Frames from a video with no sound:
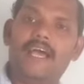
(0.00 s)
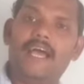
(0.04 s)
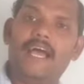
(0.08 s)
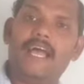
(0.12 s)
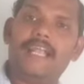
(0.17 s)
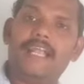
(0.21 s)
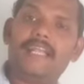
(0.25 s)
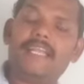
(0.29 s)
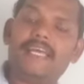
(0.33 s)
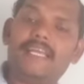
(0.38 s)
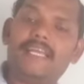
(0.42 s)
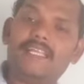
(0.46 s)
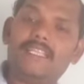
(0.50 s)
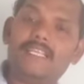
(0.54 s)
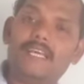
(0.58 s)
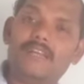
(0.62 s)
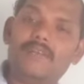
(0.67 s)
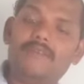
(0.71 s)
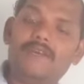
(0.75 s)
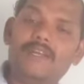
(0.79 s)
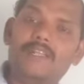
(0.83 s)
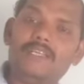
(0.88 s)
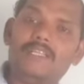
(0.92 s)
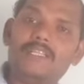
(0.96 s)
And
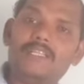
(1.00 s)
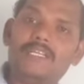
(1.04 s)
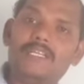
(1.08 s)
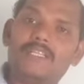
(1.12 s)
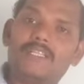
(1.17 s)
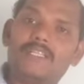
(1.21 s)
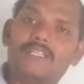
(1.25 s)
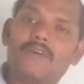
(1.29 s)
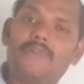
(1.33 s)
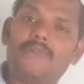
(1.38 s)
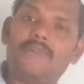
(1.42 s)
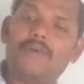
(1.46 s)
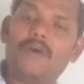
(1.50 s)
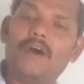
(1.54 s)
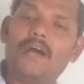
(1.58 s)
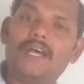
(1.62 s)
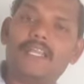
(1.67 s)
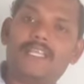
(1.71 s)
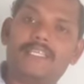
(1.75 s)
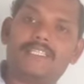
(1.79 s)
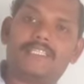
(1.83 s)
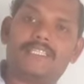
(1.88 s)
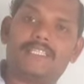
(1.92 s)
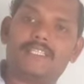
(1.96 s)
another one, the
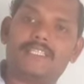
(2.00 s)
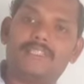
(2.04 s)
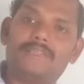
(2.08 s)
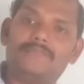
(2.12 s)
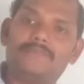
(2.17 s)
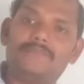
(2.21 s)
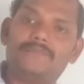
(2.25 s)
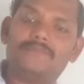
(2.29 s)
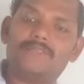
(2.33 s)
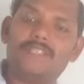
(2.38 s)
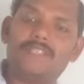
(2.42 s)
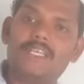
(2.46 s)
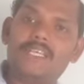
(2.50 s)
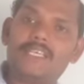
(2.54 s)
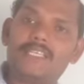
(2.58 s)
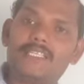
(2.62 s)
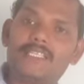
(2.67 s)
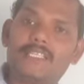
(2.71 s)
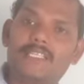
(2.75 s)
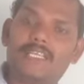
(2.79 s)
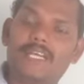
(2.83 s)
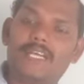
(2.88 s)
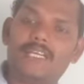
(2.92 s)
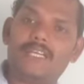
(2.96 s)
forest
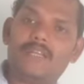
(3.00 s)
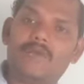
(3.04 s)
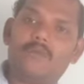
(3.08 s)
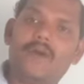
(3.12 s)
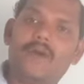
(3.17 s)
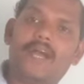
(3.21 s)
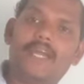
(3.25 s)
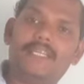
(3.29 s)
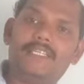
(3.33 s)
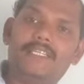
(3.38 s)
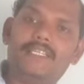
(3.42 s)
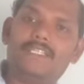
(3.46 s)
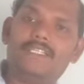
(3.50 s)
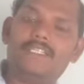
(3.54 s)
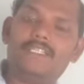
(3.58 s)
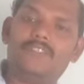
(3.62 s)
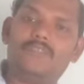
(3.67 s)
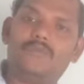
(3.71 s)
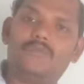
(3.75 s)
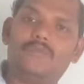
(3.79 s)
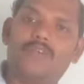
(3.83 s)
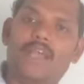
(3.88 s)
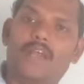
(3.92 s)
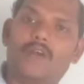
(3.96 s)
is divided
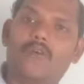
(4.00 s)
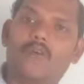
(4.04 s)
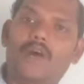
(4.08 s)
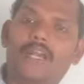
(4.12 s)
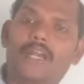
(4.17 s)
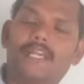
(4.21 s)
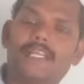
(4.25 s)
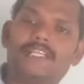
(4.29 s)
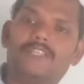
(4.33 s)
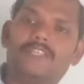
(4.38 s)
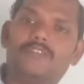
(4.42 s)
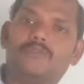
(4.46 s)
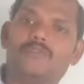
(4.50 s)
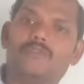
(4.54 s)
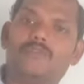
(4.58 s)
into according